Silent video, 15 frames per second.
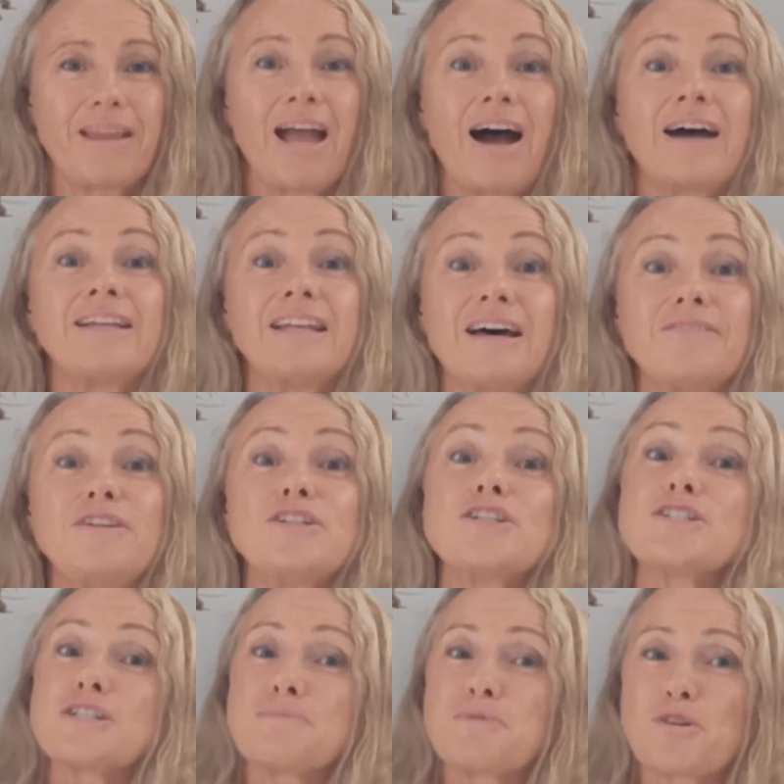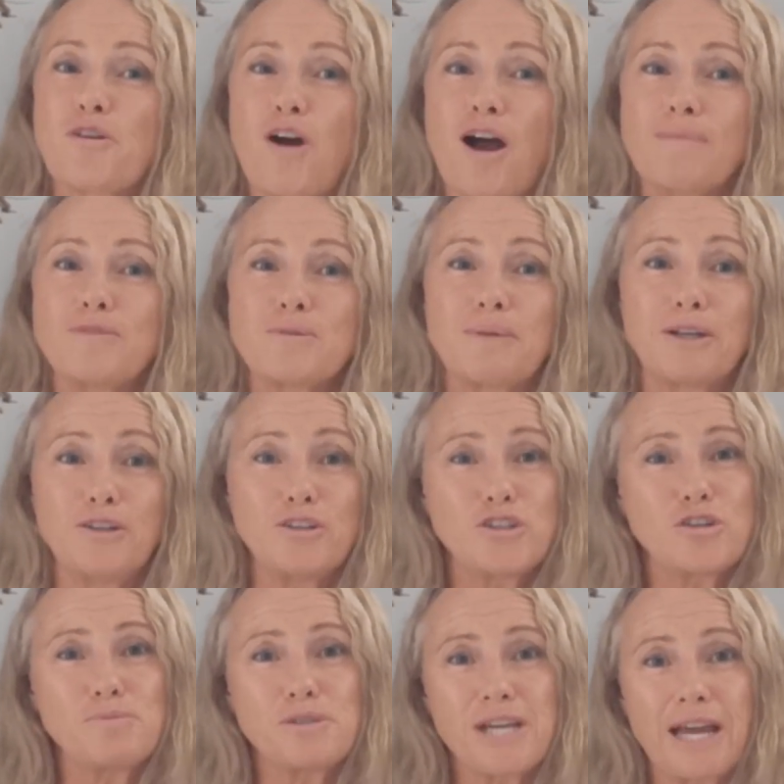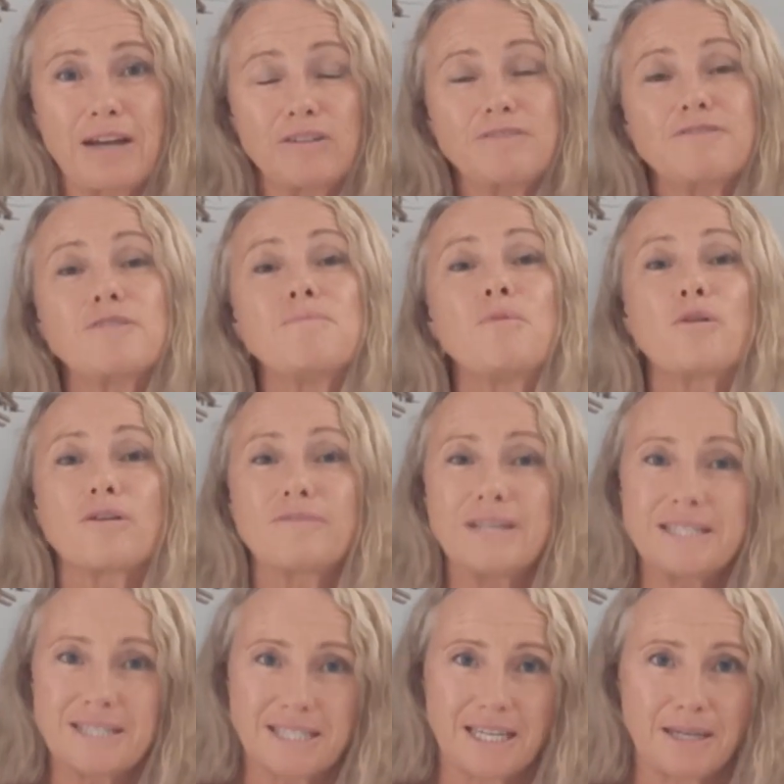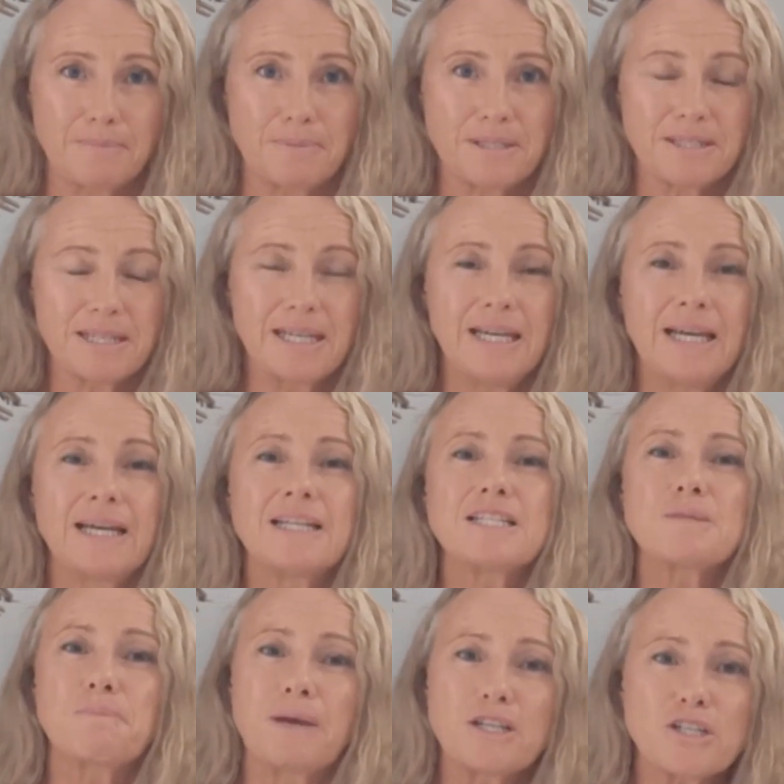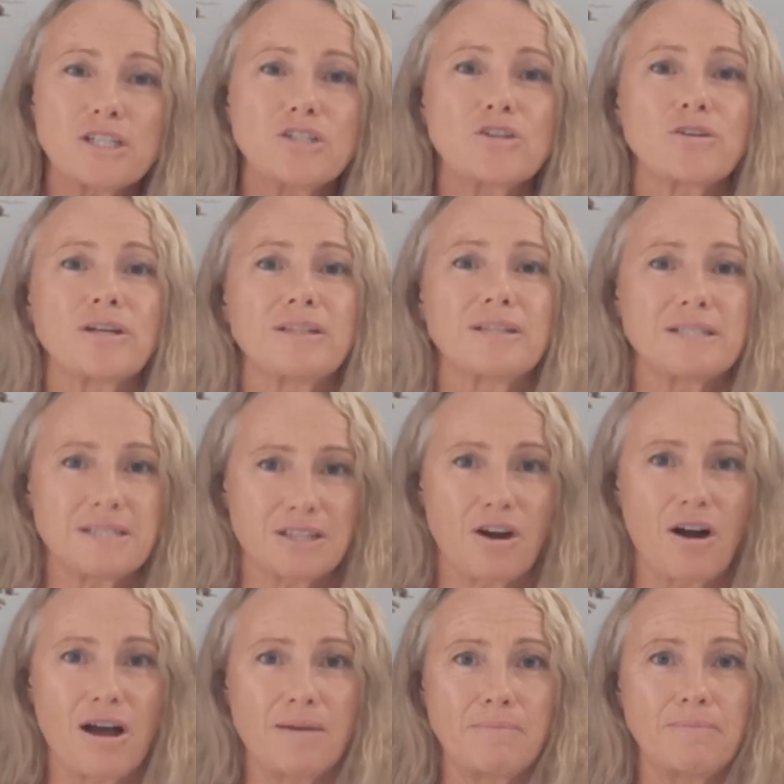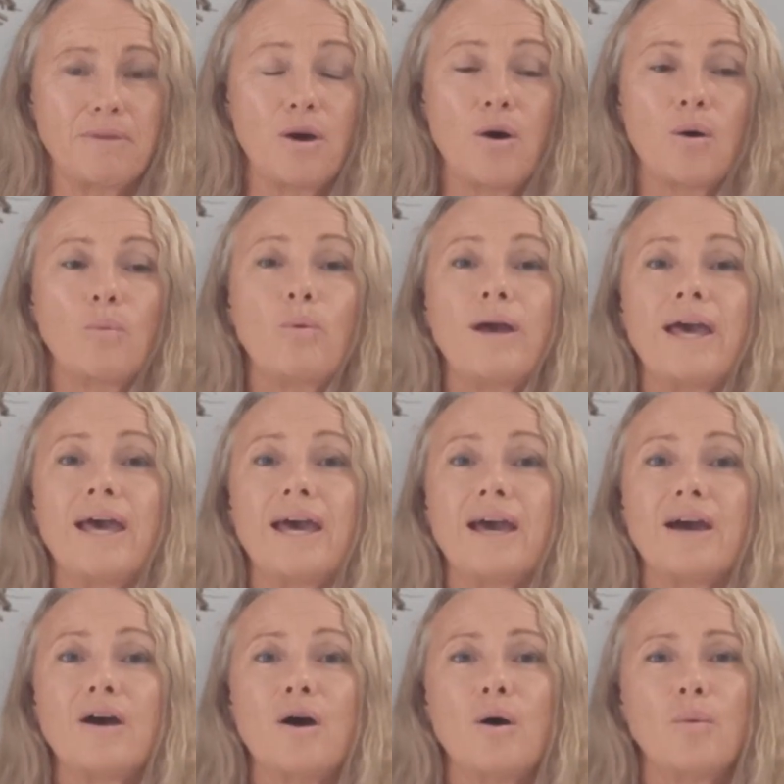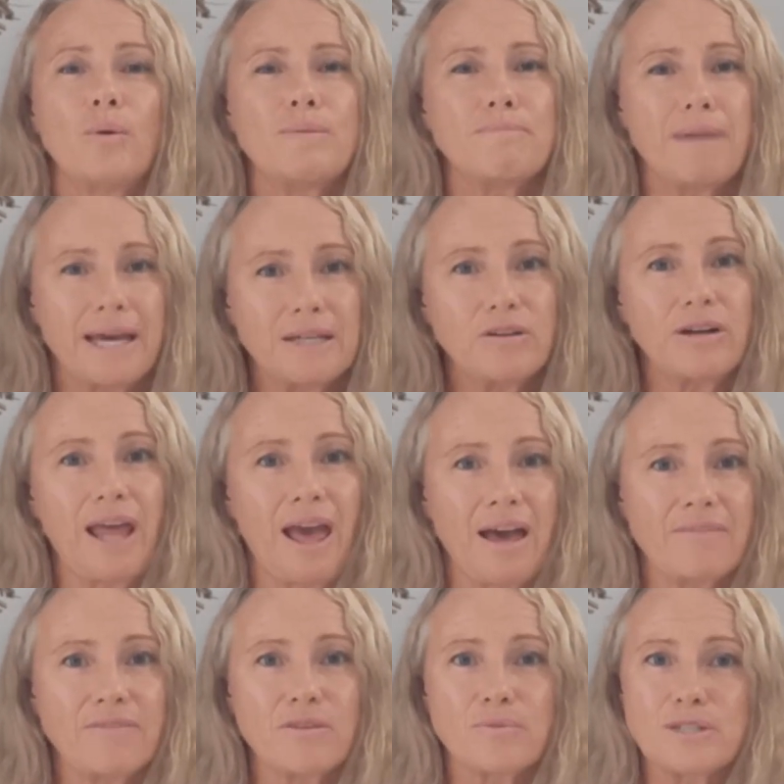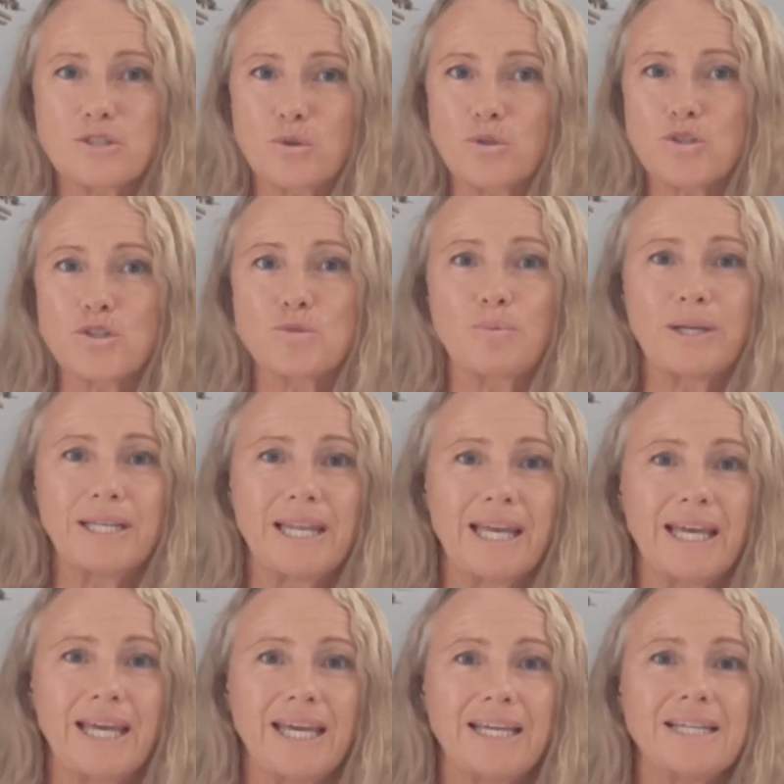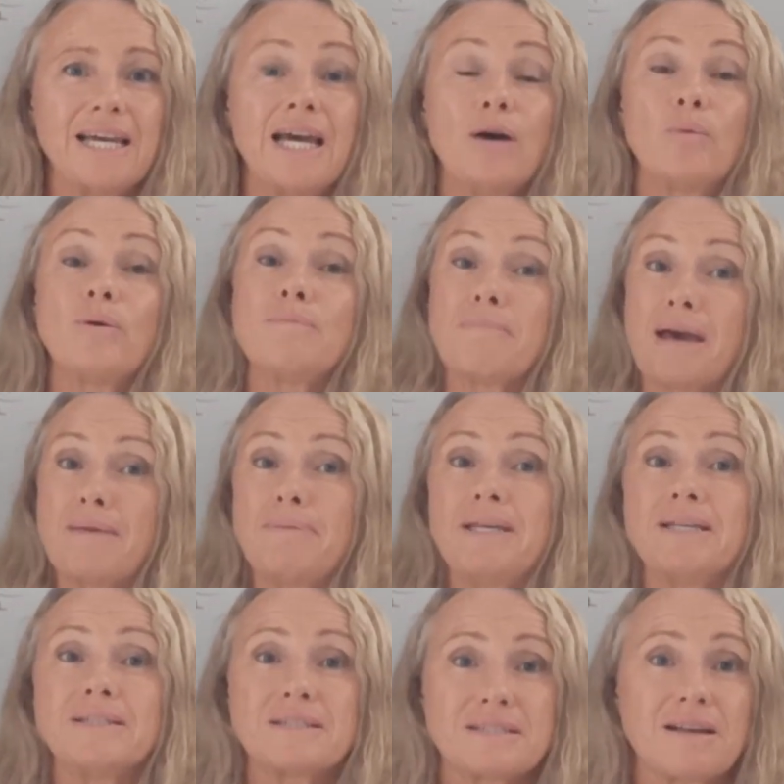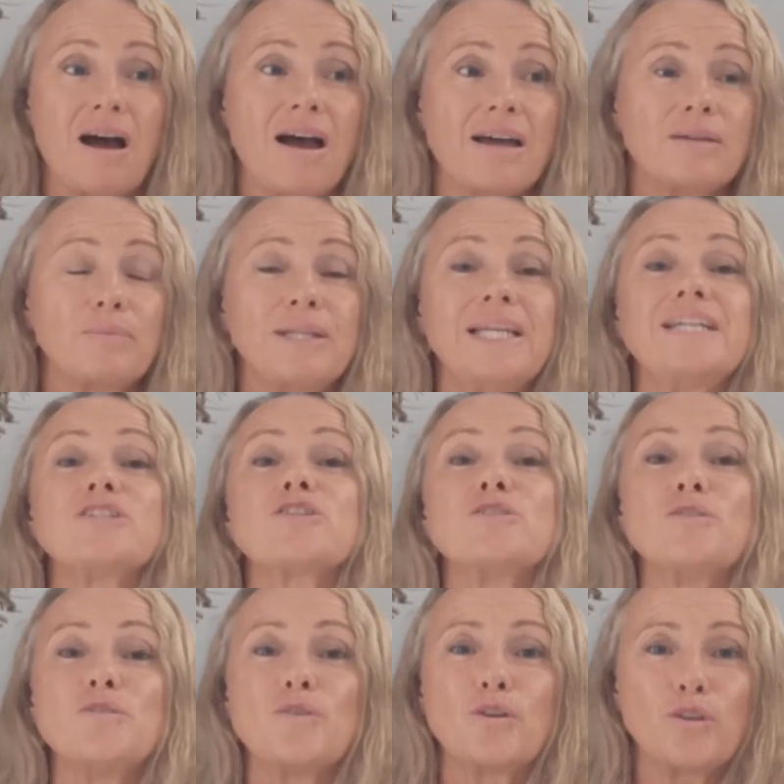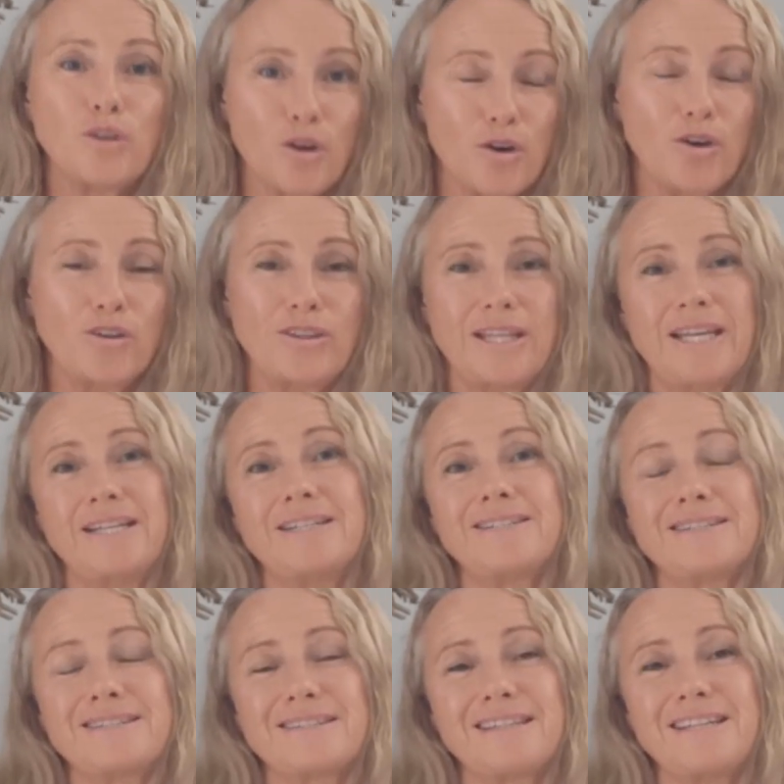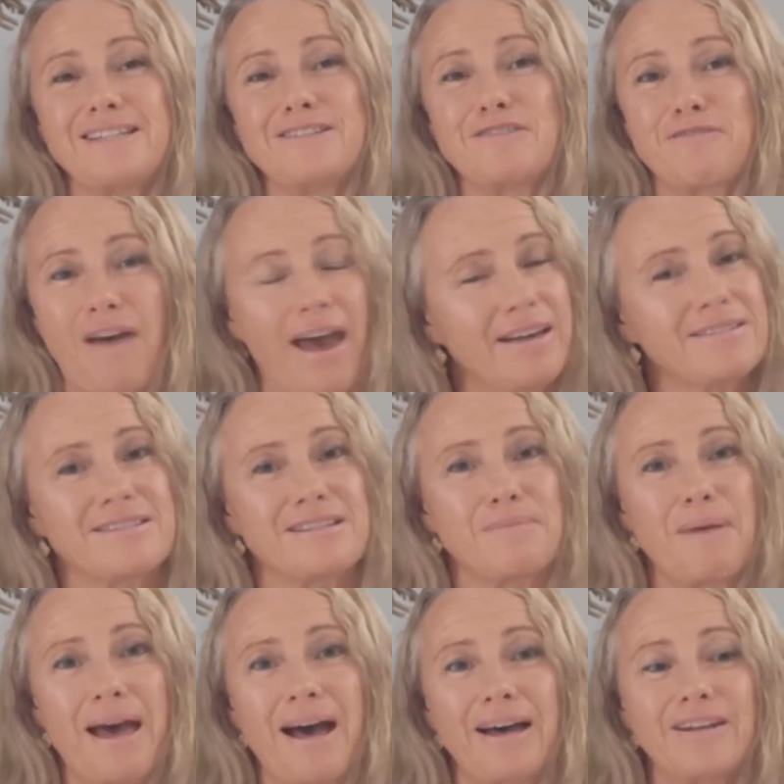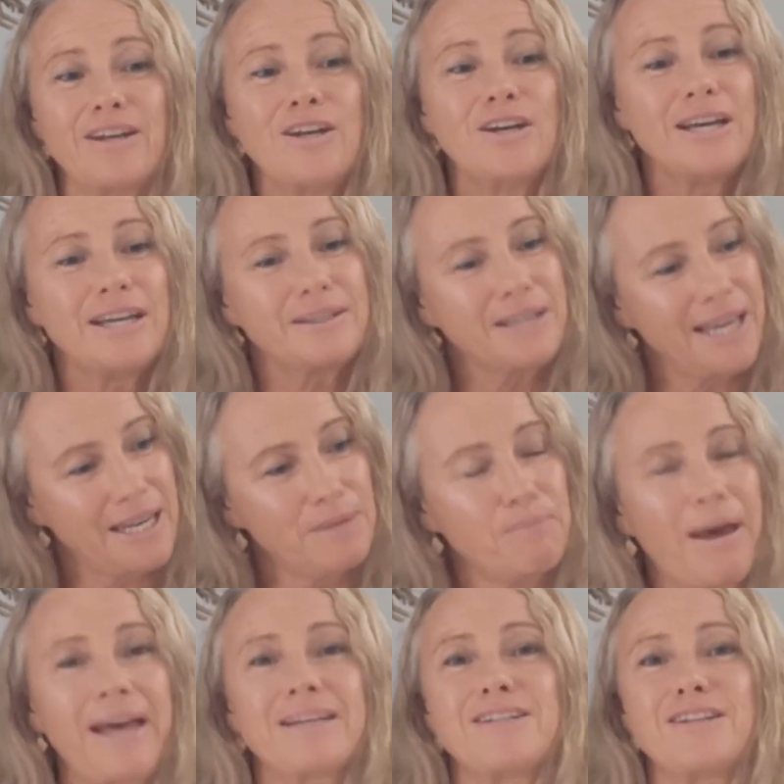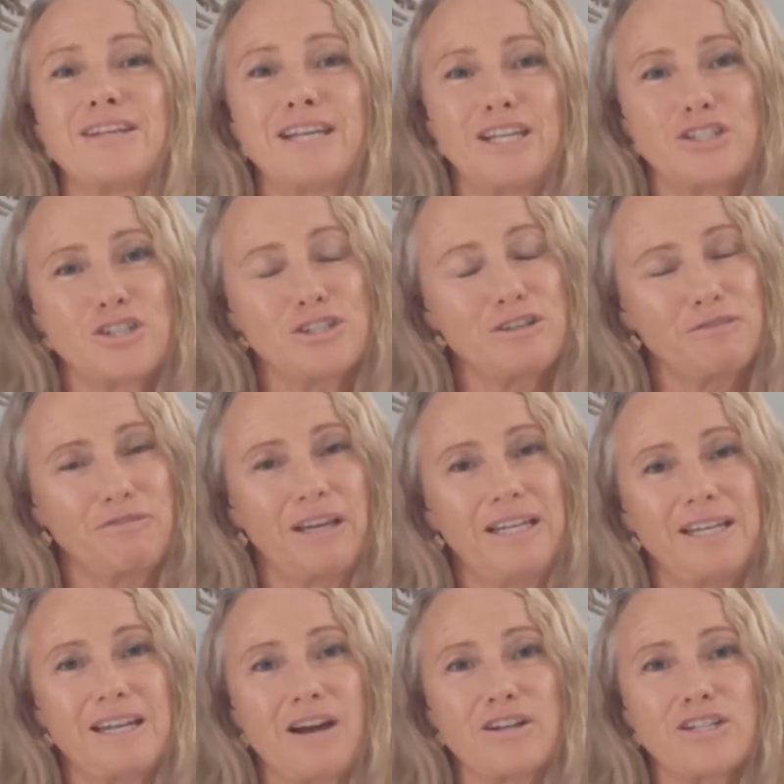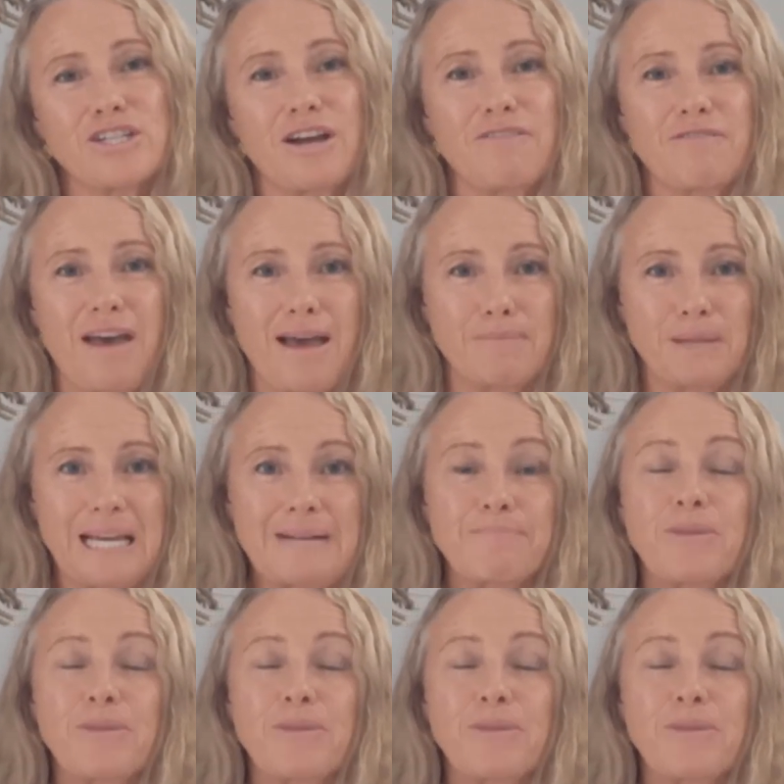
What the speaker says: I'd love you to subscribe to my YouTube channel for more of these tips. And especially during this time where we may not have the resources we need, we may be inside and we need to learn these facts about getting back into the kitchen to feed and nourish our family.